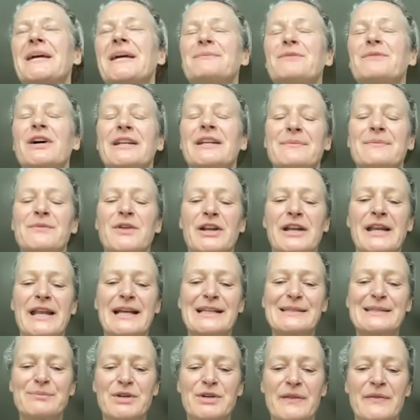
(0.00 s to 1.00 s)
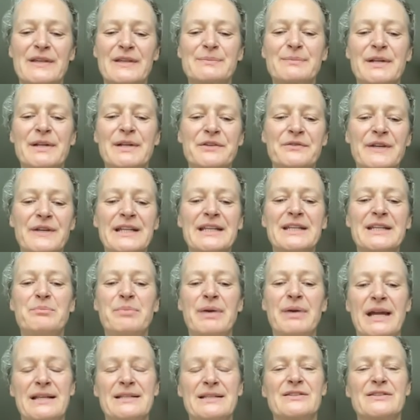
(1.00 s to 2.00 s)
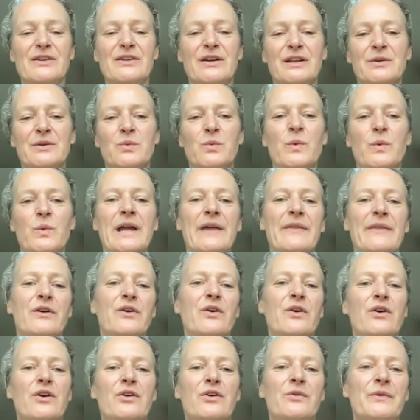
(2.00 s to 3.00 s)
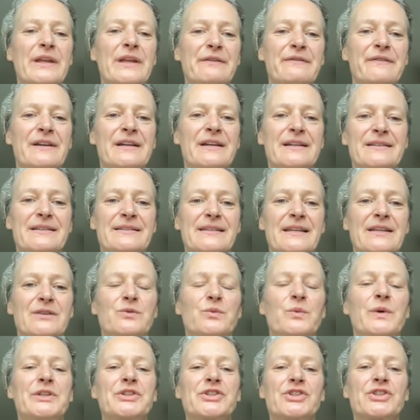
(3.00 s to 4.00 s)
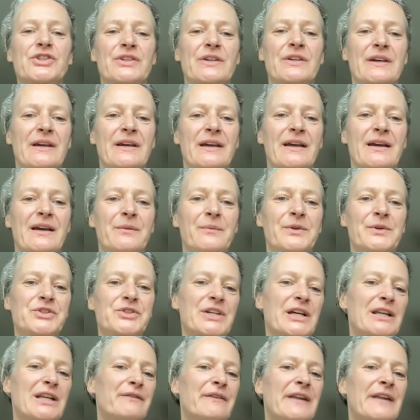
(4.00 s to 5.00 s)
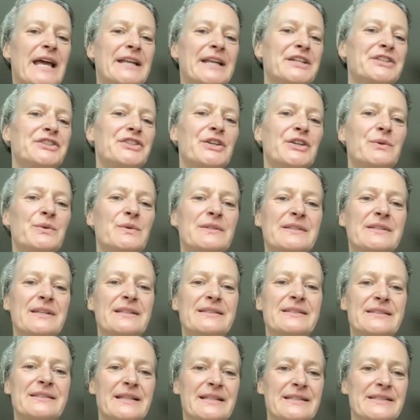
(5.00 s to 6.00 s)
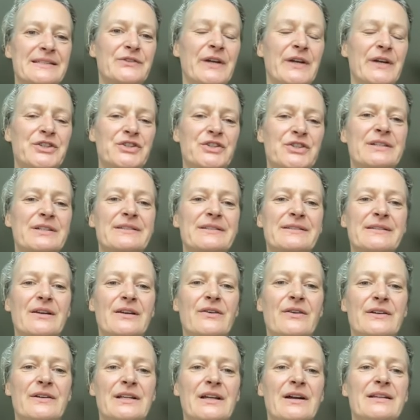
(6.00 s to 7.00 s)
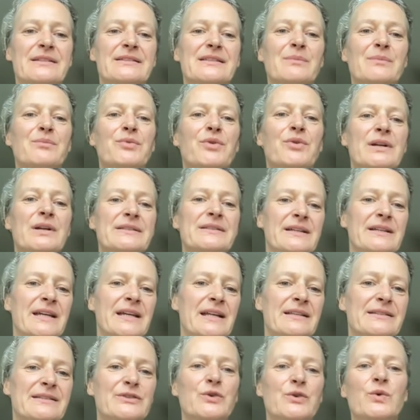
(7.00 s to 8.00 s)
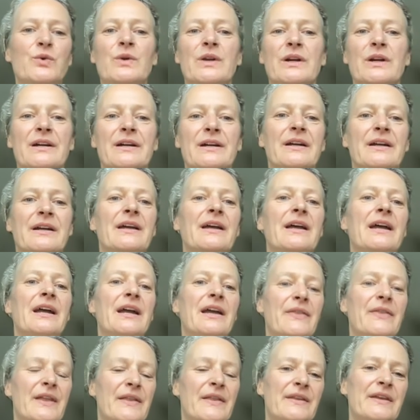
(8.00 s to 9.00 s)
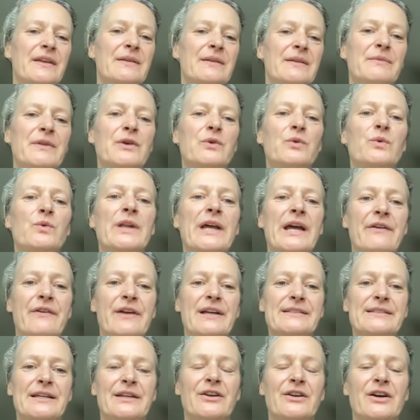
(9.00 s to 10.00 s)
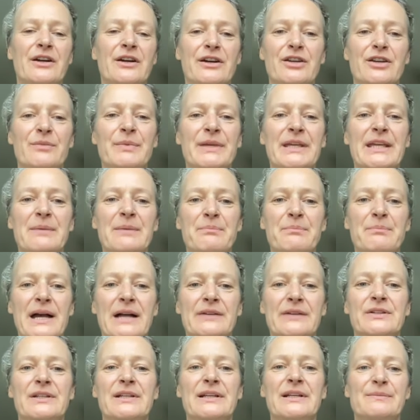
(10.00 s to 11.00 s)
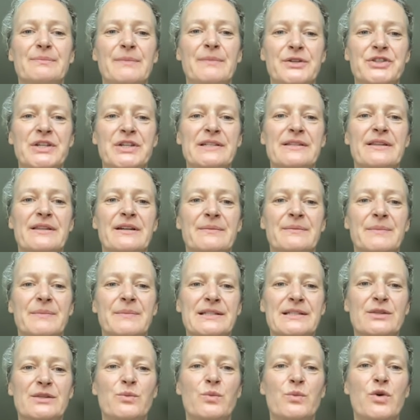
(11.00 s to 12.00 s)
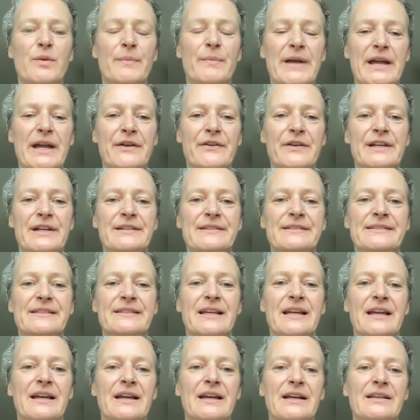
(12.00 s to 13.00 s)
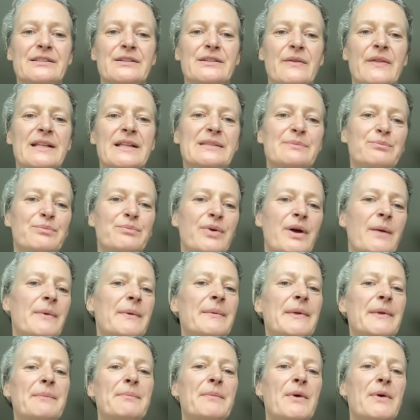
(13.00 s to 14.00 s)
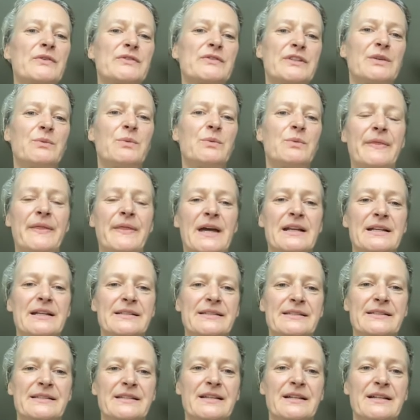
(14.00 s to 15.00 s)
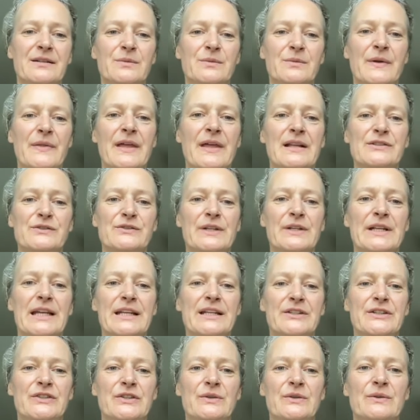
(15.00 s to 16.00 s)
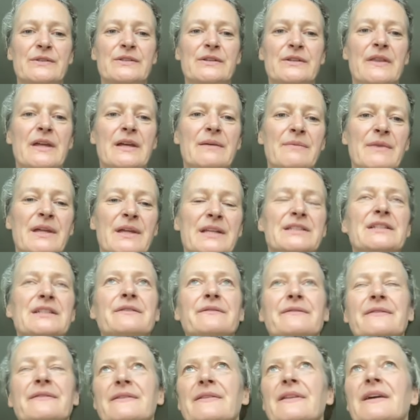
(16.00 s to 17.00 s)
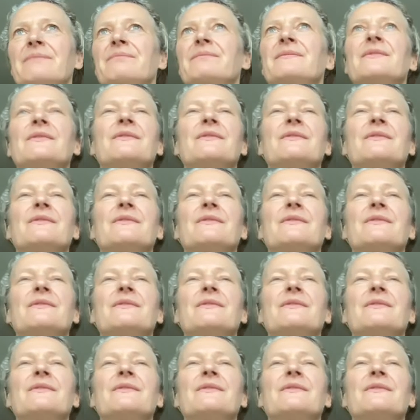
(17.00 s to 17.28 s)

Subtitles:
I'm not an expert in this, but it really depends on where the coral reef is and which kind of latitudes it stretches. So, you know, at some points it gets cooler, and then the cooler areas are not going to be impacted as much as the warmer areas. So that's probably mostly what that is related to. So they're